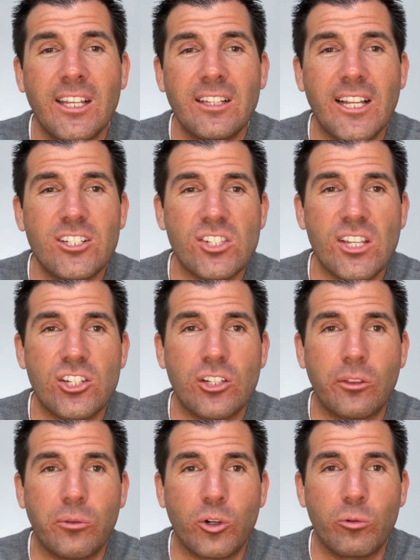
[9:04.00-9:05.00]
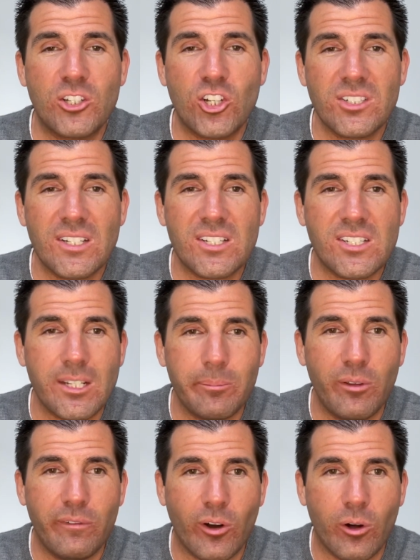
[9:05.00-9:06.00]
legislation through with just a
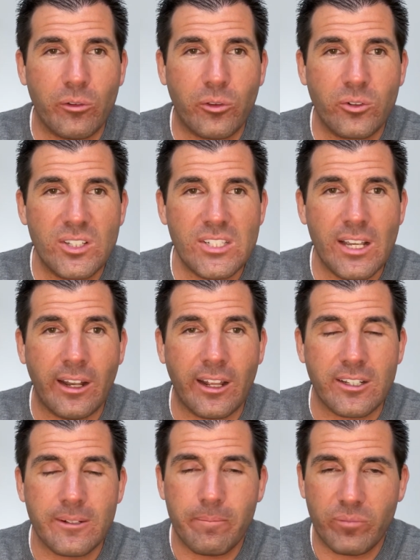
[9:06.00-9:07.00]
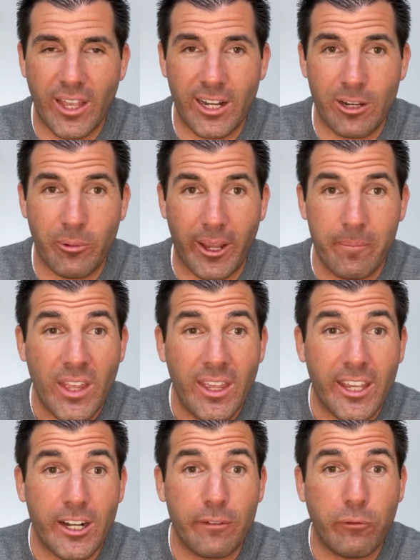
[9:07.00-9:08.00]
simple vote through the Senate. Anyway,
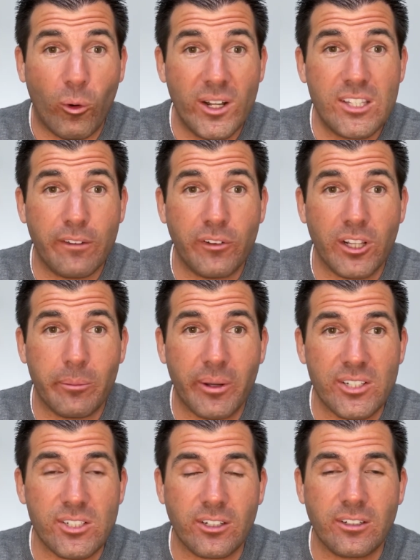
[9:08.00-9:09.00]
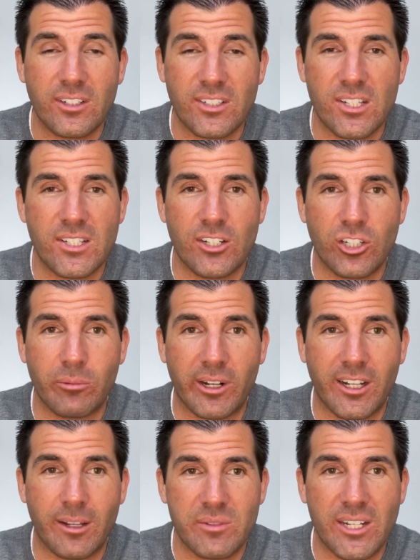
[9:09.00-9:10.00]
it avoids the filibuster, is essentially what it
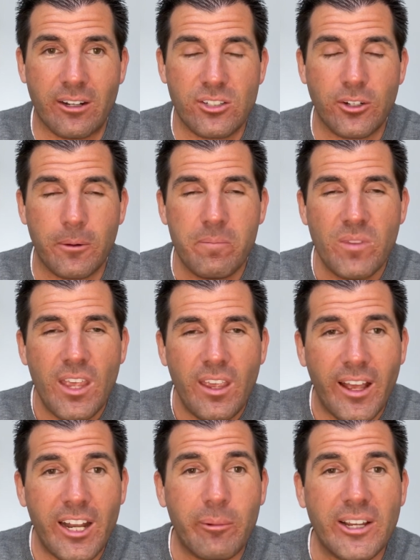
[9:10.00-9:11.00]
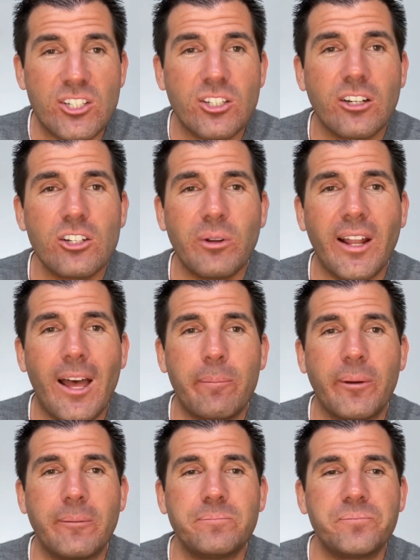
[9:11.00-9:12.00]
comes down to. Anyway, so here's what
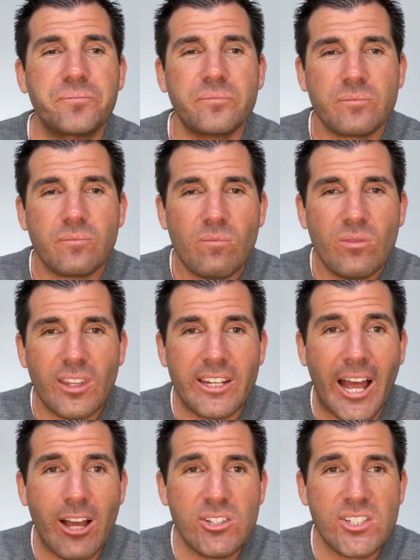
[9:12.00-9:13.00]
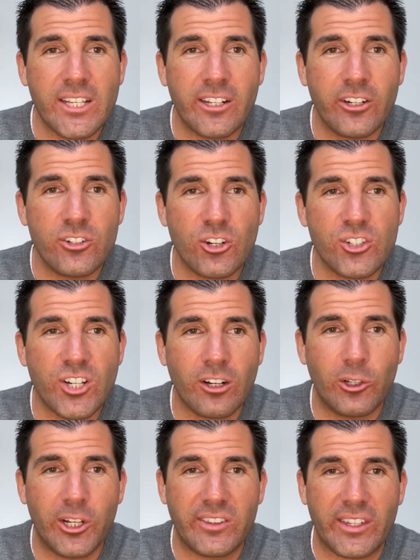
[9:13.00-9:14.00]
happened. Now senators are starting to
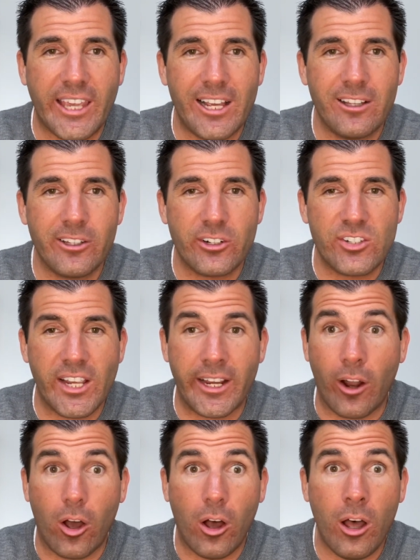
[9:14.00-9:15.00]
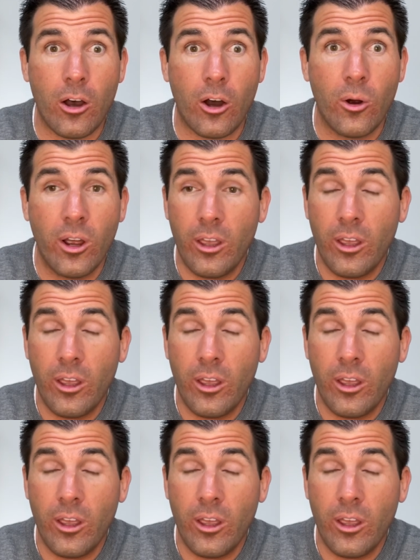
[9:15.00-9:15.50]
look at the calendar saying, uh oh,